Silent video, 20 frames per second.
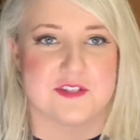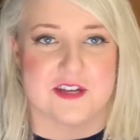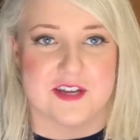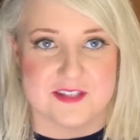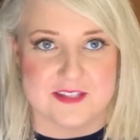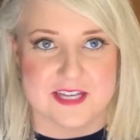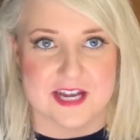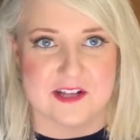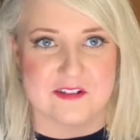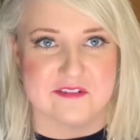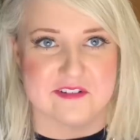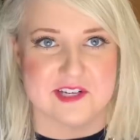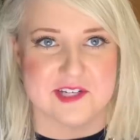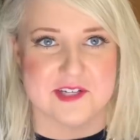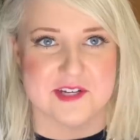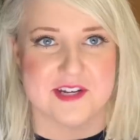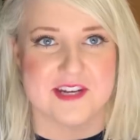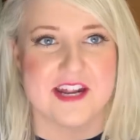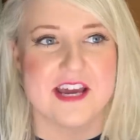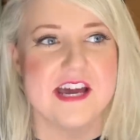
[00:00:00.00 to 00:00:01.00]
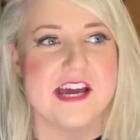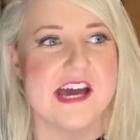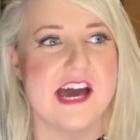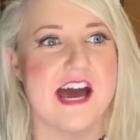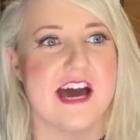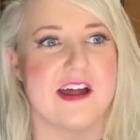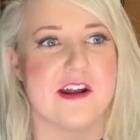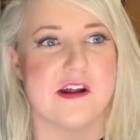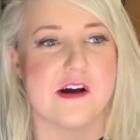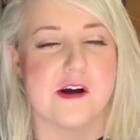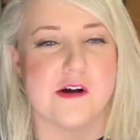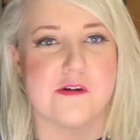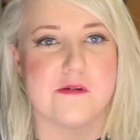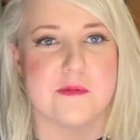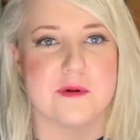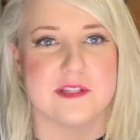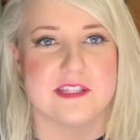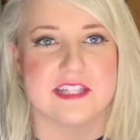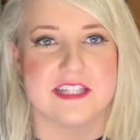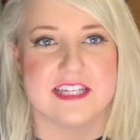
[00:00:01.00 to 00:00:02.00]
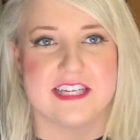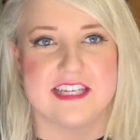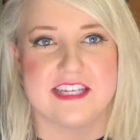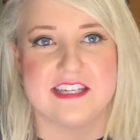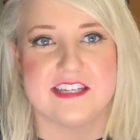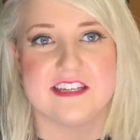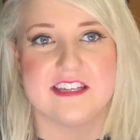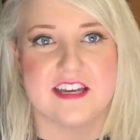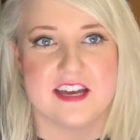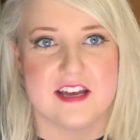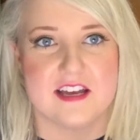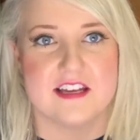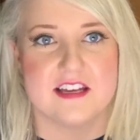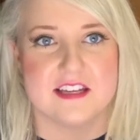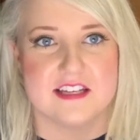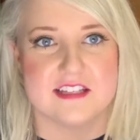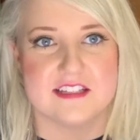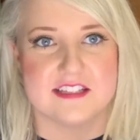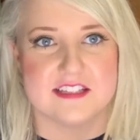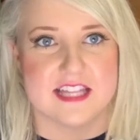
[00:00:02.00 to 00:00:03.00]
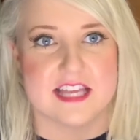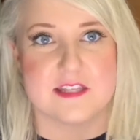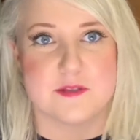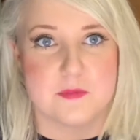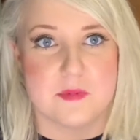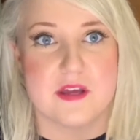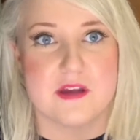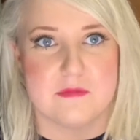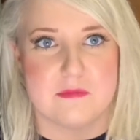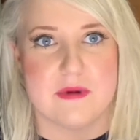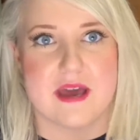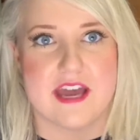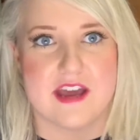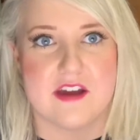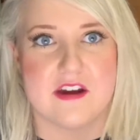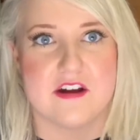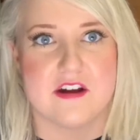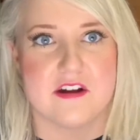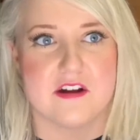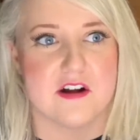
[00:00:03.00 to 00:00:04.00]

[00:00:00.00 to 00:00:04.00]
on television, an openly lesbian mayor